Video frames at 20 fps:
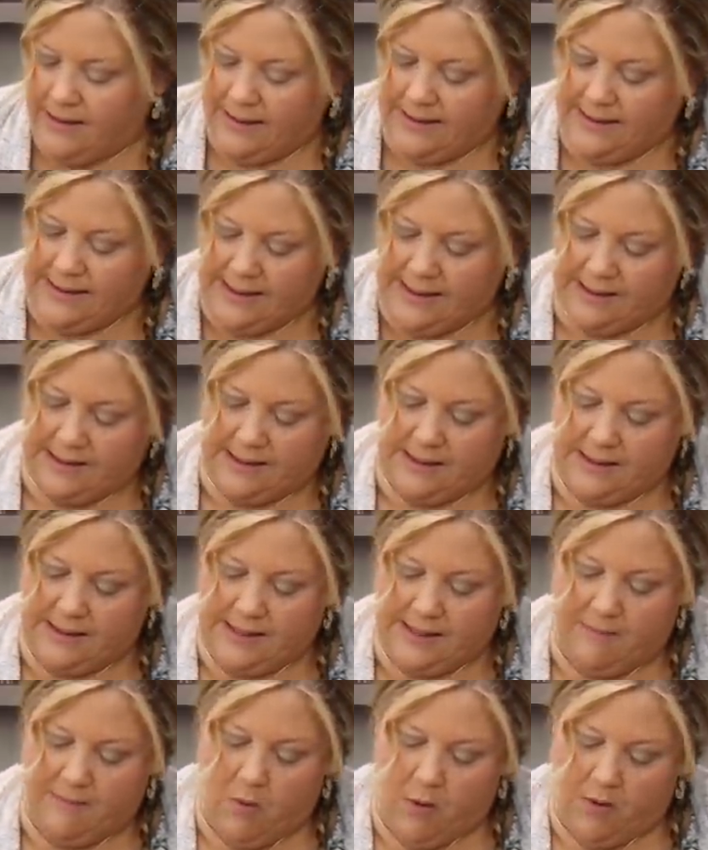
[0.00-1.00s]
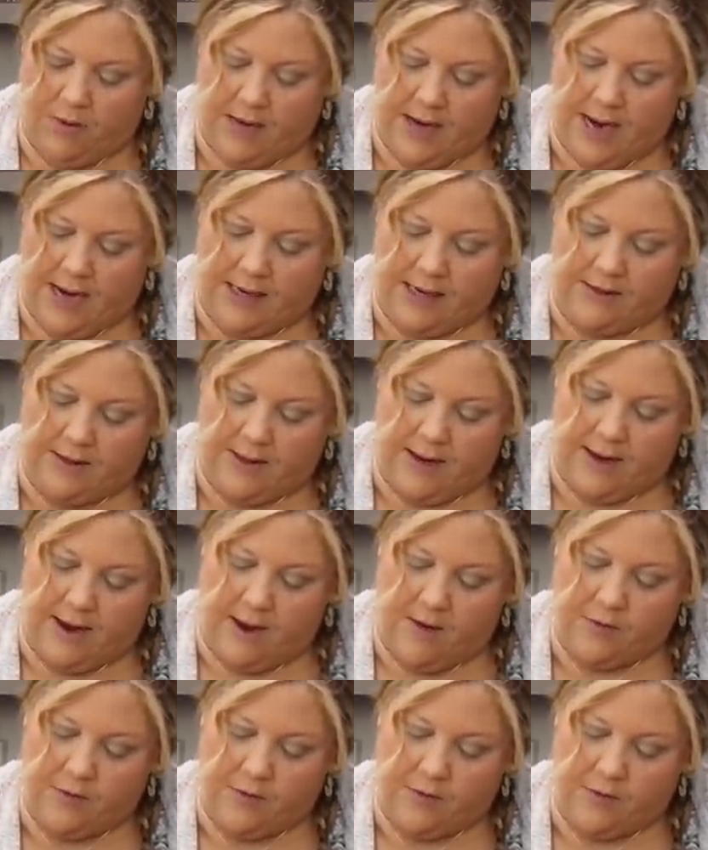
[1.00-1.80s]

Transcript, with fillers: consistency more than anything